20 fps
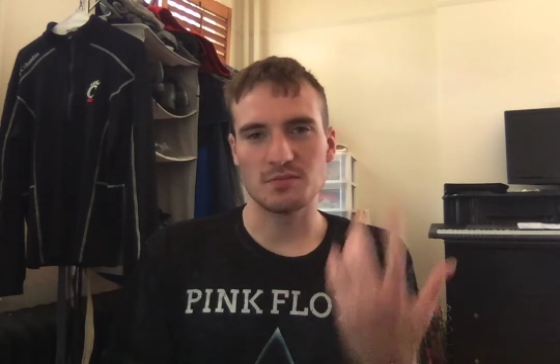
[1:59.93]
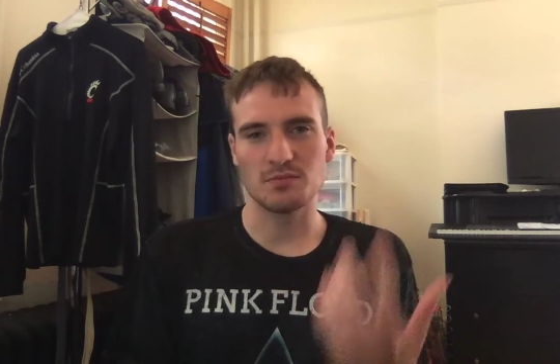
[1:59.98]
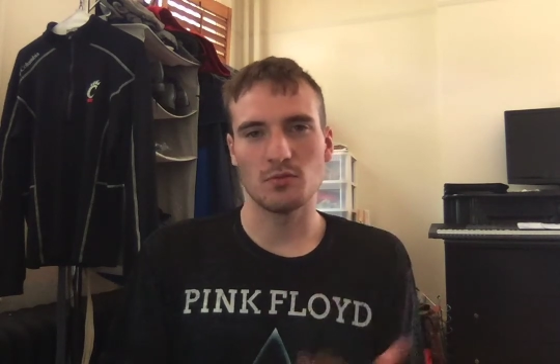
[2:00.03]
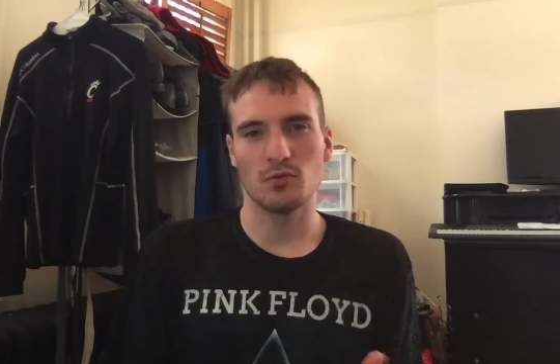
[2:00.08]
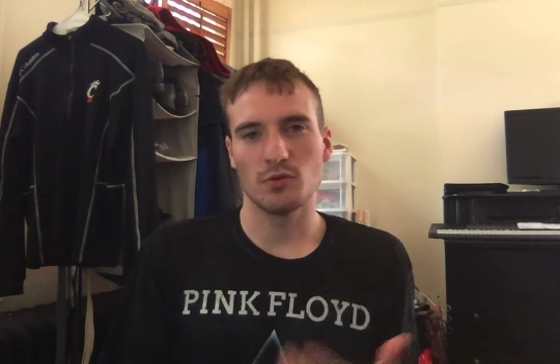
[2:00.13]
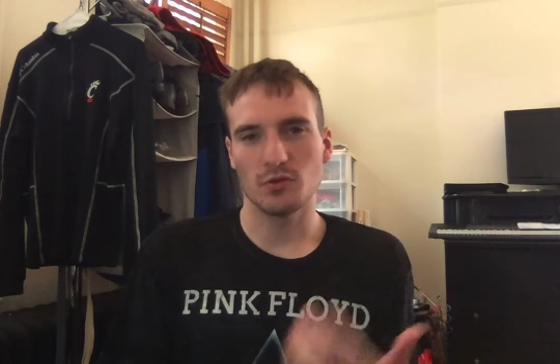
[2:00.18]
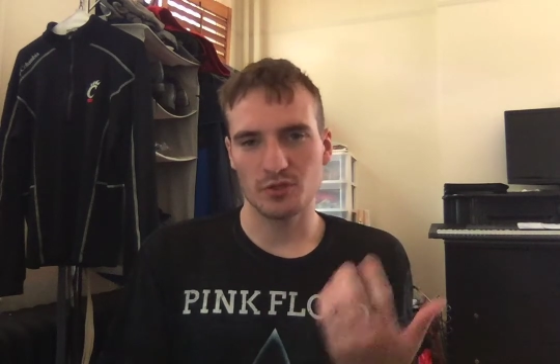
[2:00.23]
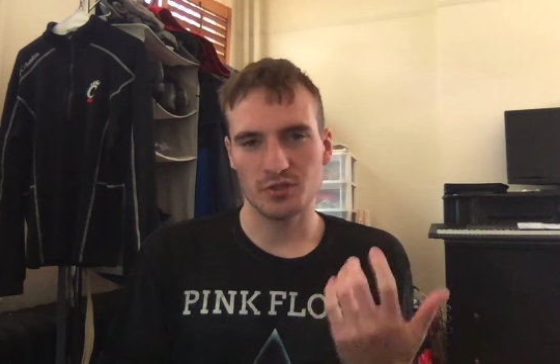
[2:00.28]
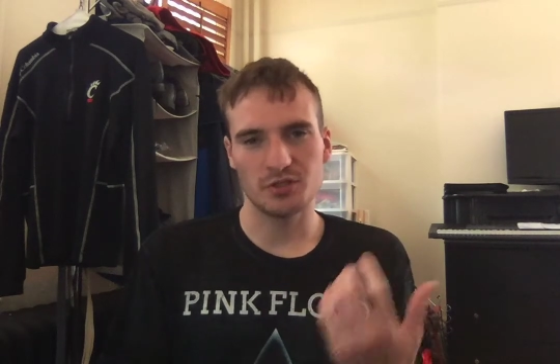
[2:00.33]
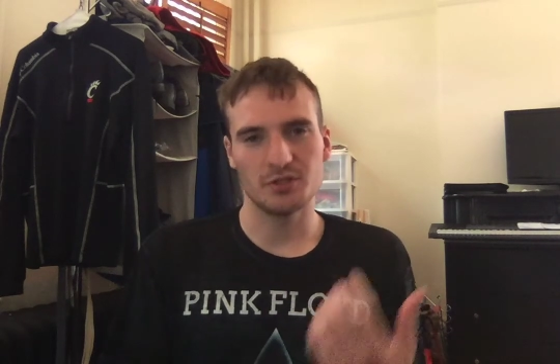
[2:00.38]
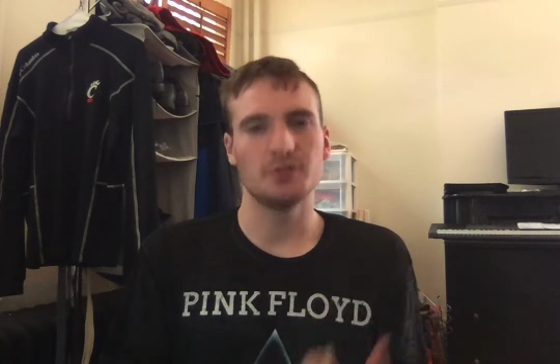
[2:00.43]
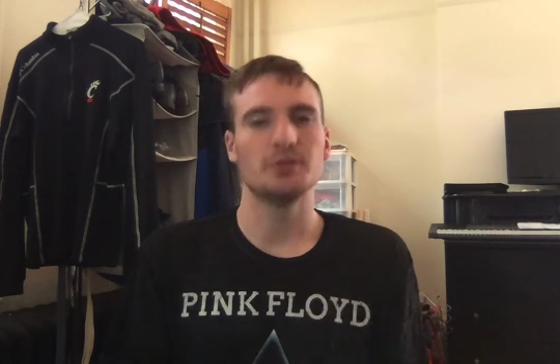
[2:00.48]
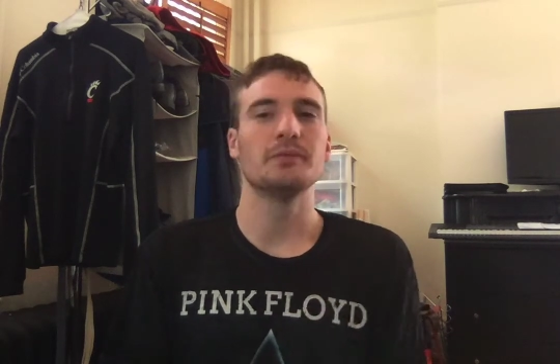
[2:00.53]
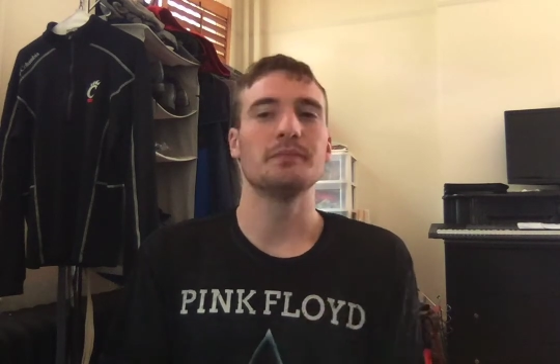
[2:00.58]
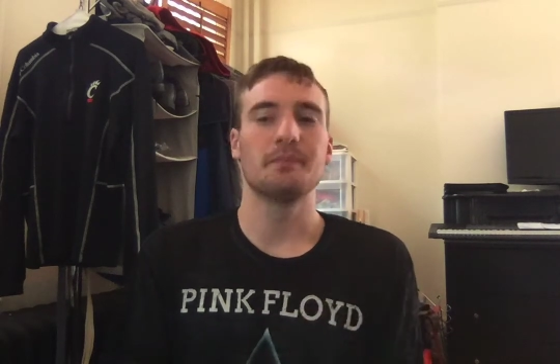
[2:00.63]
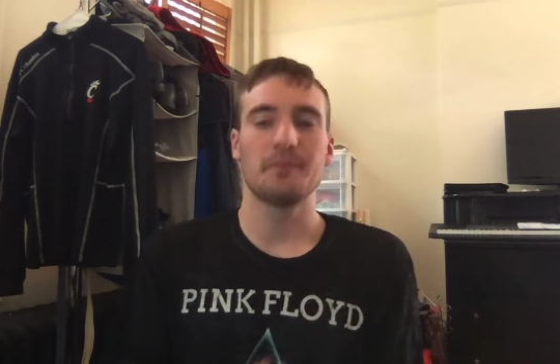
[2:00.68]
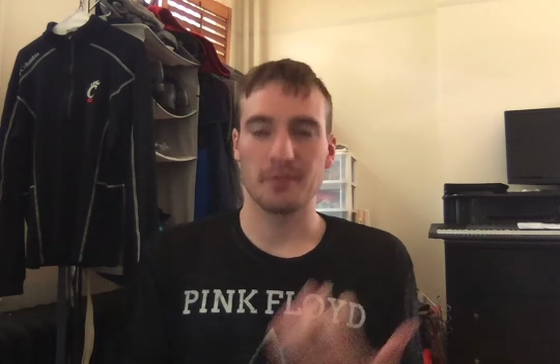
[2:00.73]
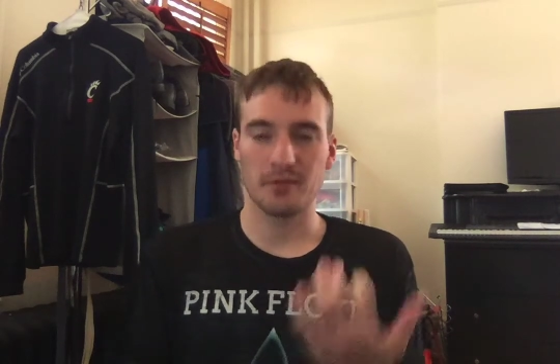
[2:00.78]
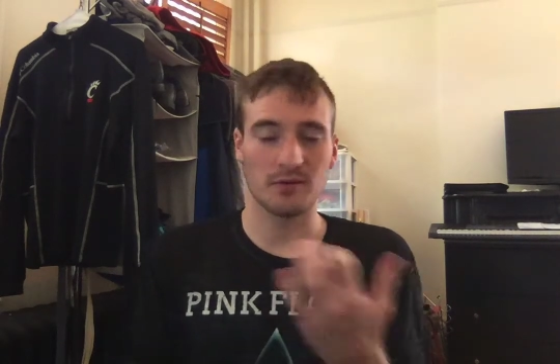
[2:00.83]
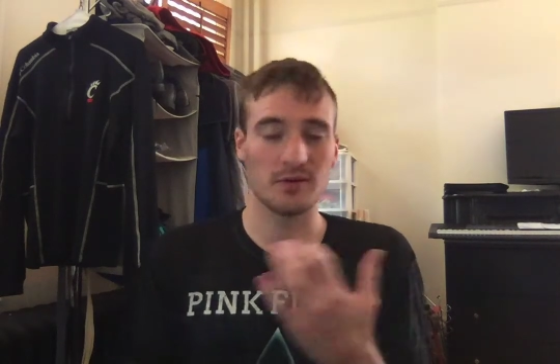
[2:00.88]
more to
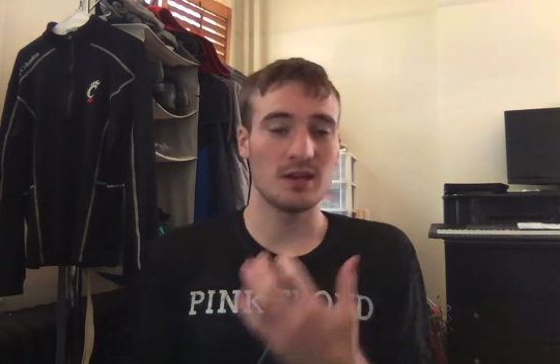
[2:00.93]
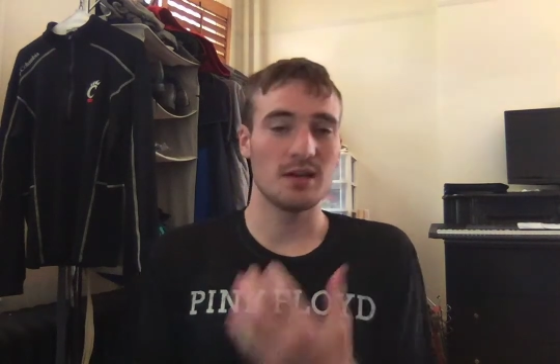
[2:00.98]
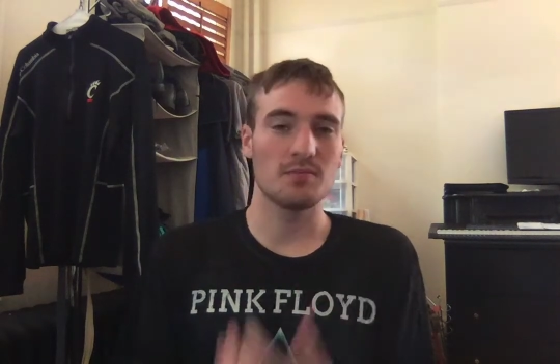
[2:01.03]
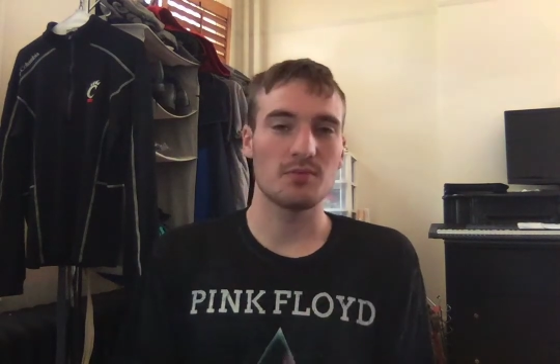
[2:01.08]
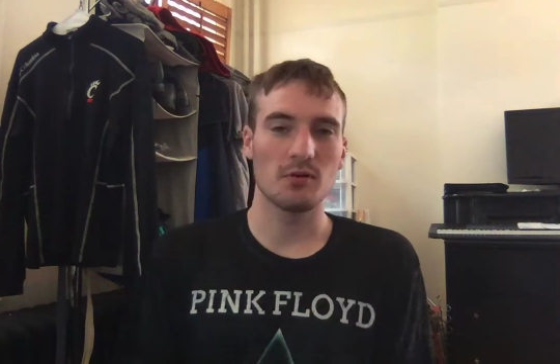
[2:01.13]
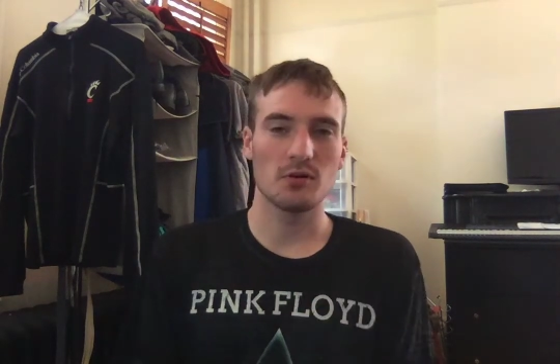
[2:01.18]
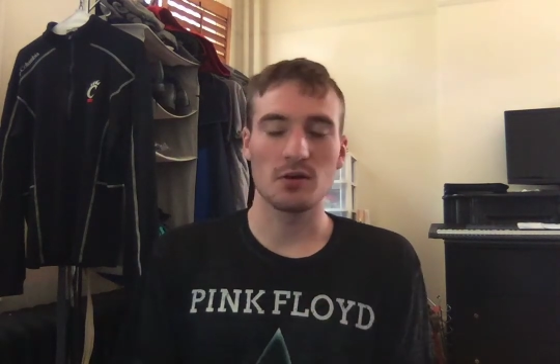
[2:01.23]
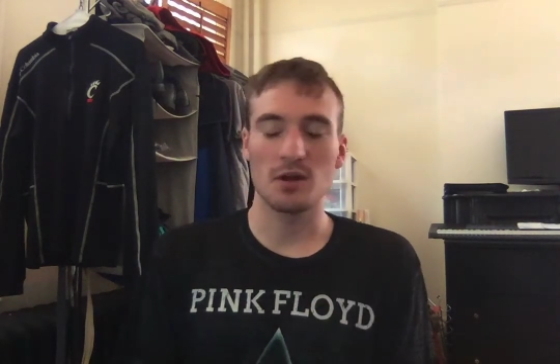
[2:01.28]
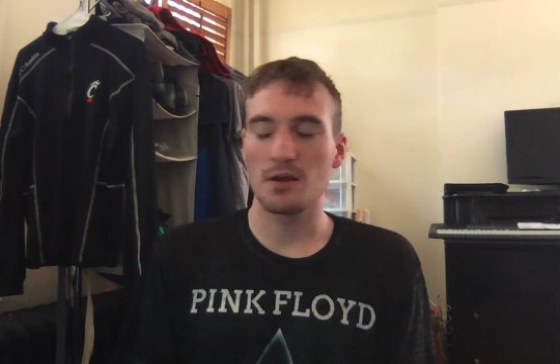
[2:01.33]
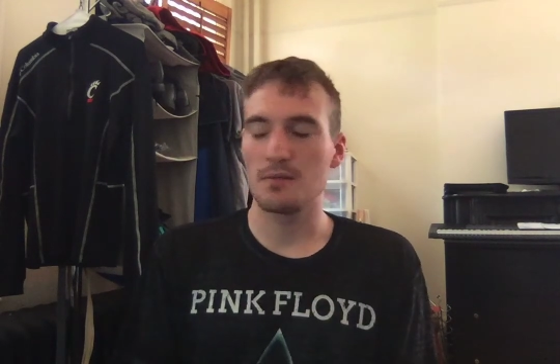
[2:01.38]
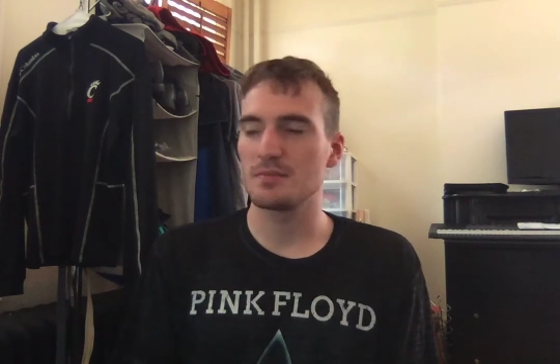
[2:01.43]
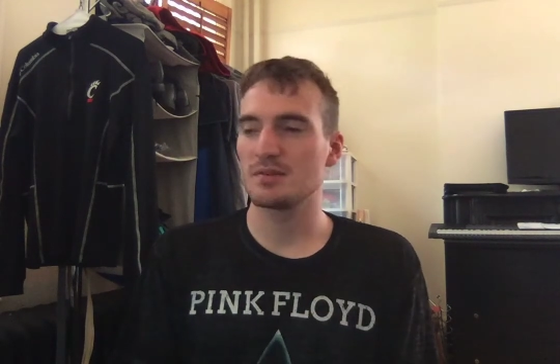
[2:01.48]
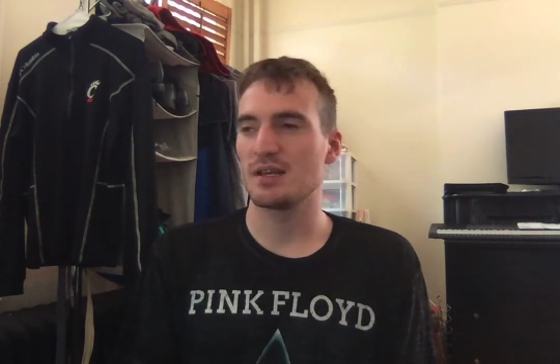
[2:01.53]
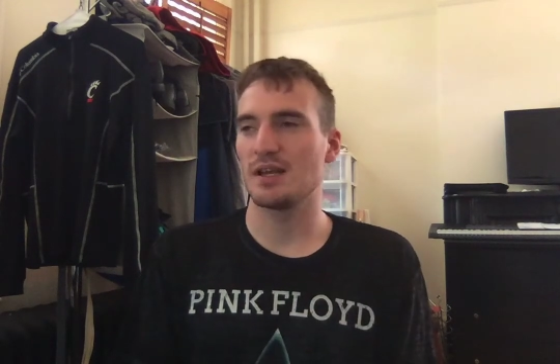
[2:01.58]
3D programs,